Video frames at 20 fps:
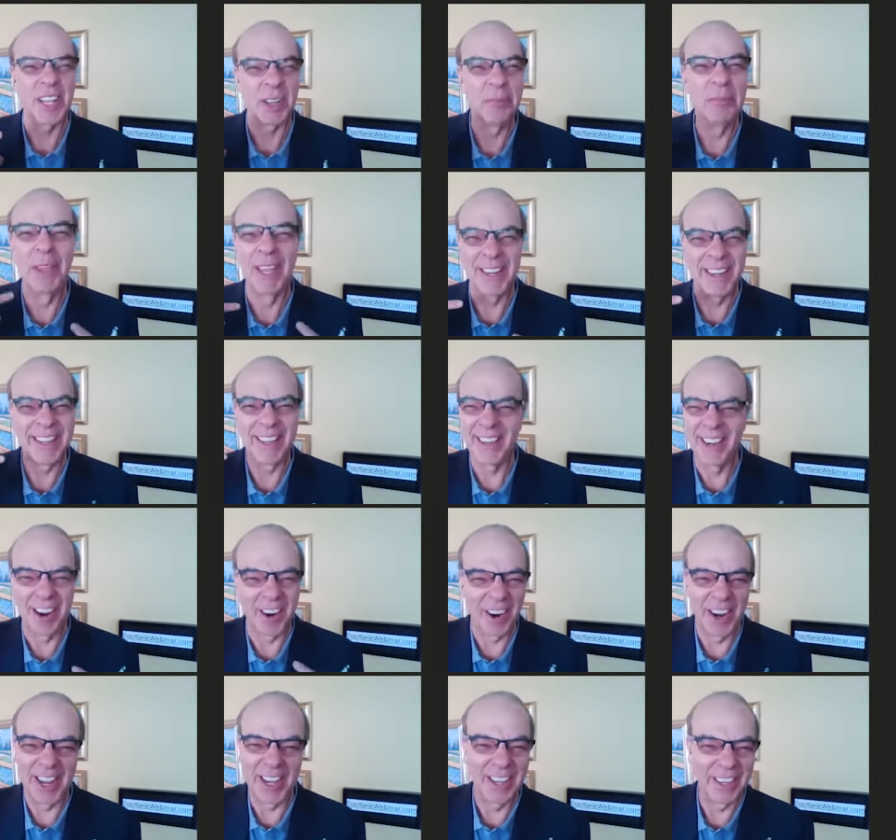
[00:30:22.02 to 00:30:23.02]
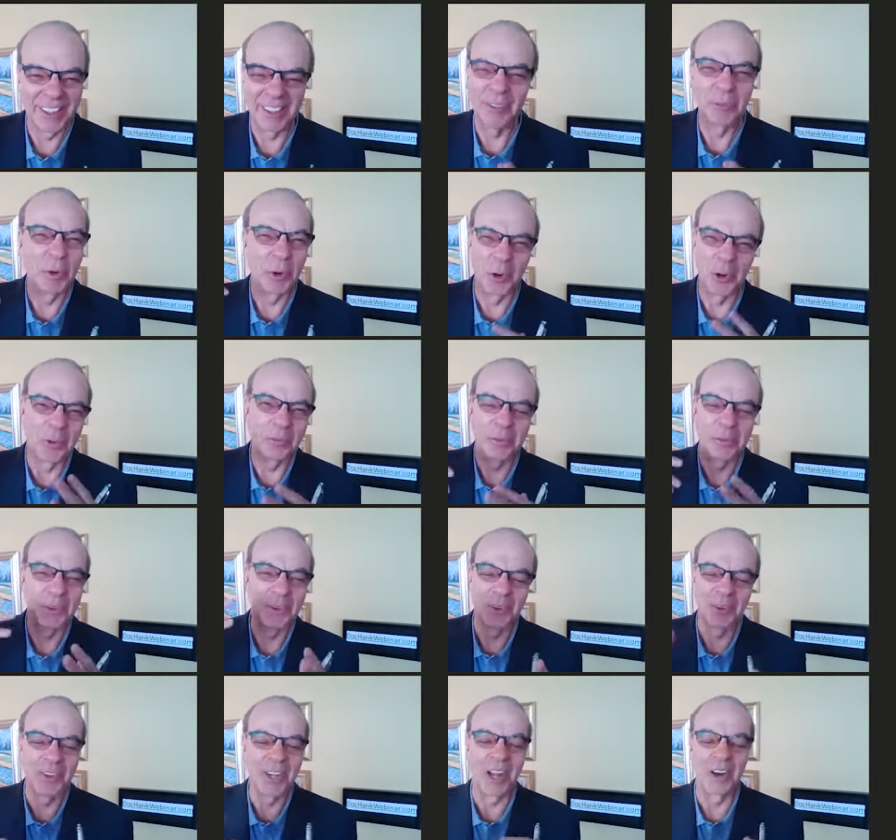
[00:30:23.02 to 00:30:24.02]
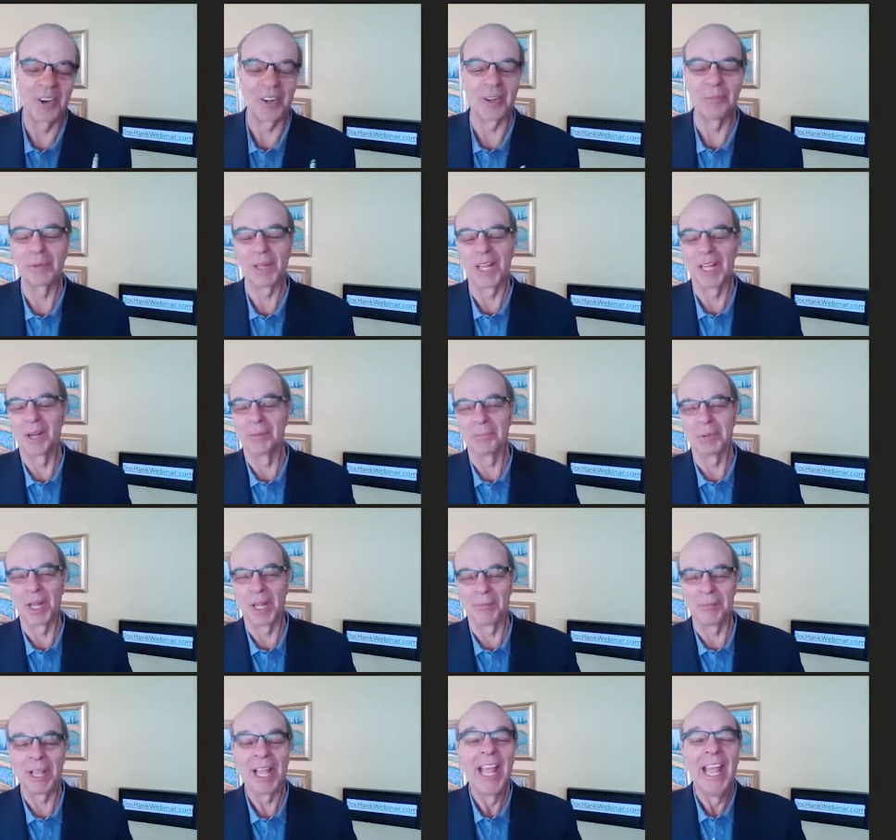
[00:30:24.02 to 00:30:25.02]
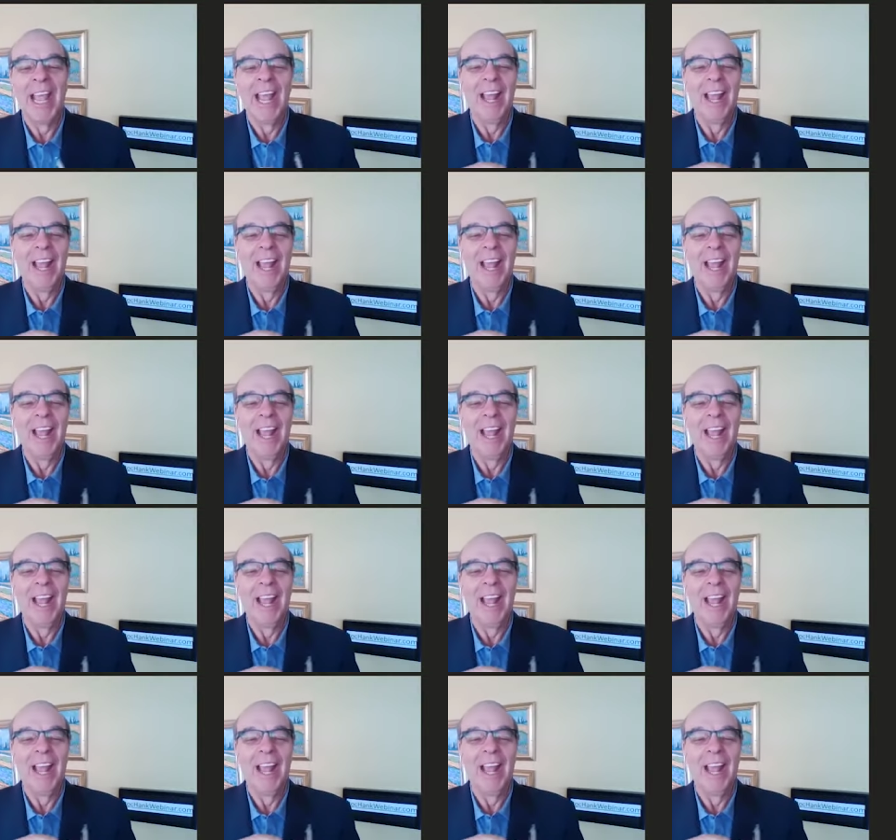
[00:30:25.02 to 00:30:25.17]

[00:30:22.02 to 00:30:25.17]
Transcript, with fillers: committee in our head, worry, fear, yeah. doubt, complaining, blaming,